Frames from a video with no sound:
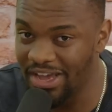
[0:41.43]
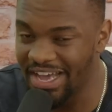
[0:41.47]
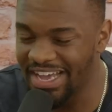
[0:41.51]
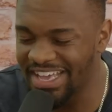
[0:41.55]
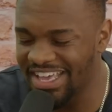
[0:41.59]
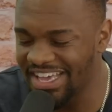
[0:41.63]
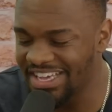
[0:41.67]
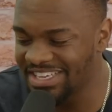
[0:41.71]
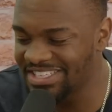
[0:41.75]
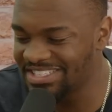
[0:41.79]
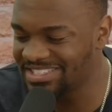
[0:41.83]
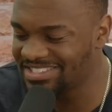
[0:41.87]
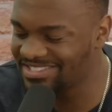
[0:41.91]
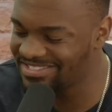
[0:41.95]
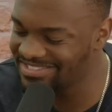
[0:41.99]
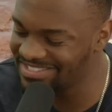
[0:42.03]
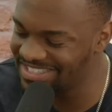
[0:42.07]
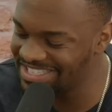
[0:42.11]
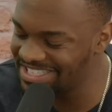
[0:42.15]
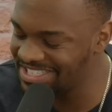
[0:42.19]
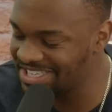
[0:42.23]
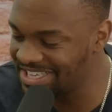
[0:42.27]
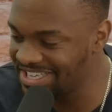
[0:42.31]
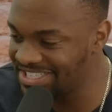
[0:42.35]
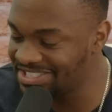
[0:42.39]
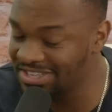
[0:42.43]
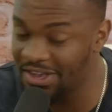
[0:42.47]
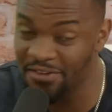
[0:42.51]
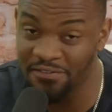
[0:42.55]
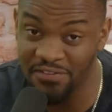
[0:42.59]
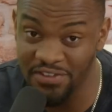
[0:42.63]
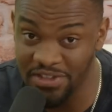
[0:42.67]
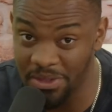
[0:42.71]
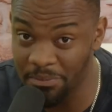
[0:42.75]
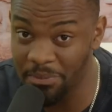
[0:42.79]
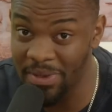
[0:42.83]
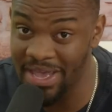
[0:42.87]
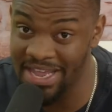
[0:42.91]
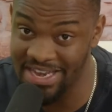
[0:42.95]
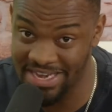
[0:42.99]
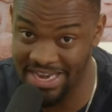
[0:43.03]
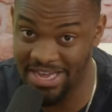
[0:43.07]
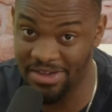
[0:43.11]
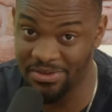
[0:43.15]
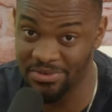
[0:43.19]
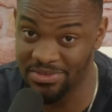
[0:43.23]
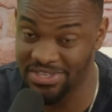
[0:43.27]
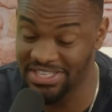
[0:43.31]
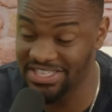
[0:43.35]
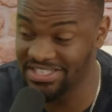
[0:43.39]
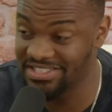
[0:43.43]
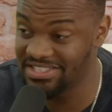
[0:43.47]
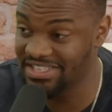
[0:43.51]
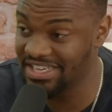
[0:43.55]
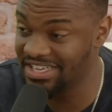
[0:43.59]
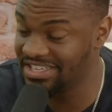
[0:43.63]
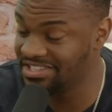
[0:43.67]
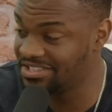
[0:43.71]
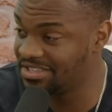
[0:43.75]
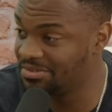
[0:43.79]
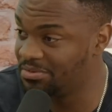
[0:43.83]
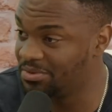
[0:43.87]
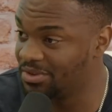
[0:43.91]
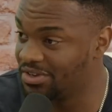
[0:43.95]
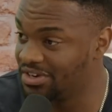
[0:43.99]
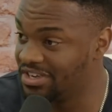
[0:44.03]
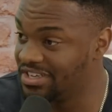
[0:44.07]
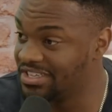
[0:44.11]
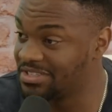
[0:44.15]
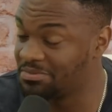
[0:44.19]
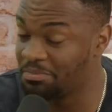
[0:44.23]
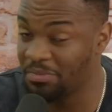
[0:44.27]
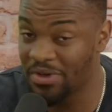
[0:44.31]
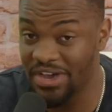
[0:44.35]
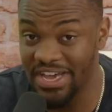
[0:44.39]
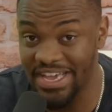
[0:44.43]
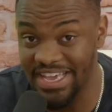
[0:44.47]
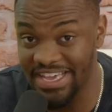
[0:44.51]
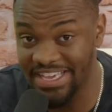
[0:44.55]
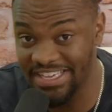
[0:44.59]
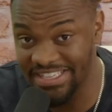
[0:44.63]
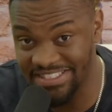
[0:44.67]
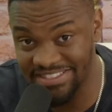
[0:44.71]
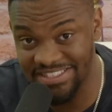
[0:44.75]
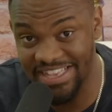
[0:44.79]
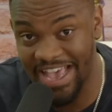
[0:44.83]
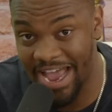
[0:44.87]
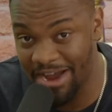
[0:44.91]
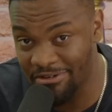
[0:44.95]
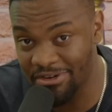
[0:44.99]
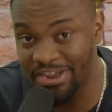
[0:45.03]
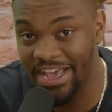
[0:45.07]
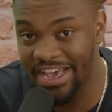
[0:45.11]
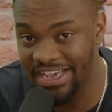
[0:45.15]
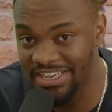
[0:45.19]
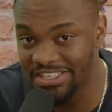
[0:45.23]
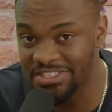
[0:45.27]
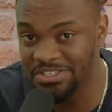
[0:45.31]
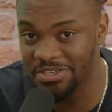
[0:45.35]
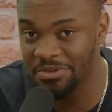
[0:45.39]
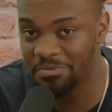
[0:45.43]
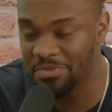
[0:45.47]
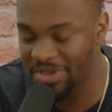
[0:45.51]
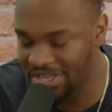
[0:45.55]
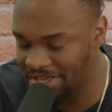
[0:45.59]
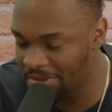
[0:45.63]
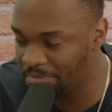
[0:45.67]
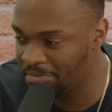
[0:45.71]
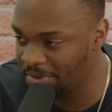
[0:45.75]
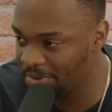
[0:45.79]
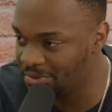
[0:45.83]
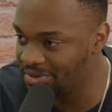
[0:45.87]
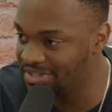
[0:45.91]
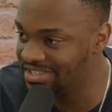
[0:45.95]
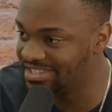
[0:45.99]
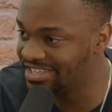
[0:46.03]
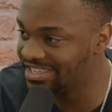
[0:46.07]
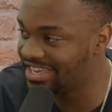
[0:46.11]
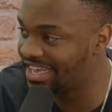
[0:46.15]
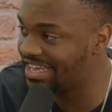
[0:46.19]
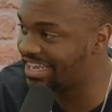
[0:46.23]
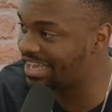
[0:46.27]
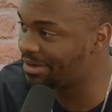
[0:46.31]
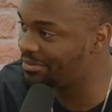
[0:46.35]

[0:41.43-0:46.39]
I guess it's up for debate now these days, to be honest. But it is Harry Haysom in the building today.